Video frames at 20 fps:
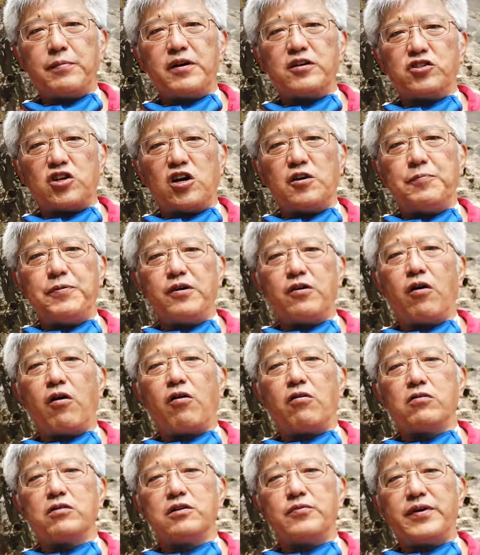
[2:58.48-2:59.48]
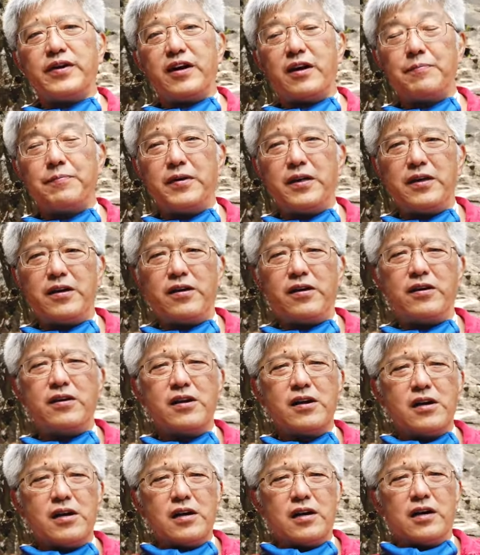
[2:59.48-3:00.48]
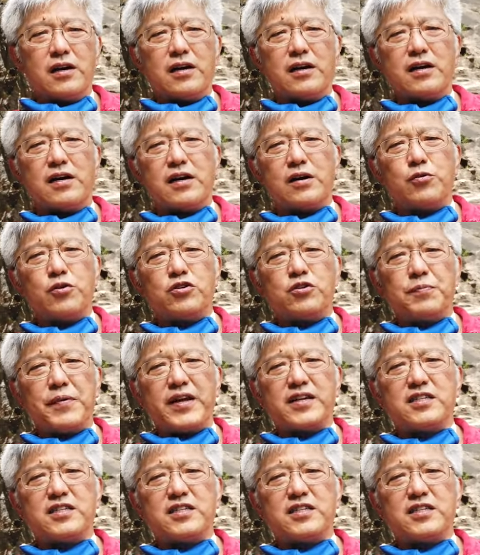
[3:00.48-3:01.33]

pretty much uphill all the way up here, which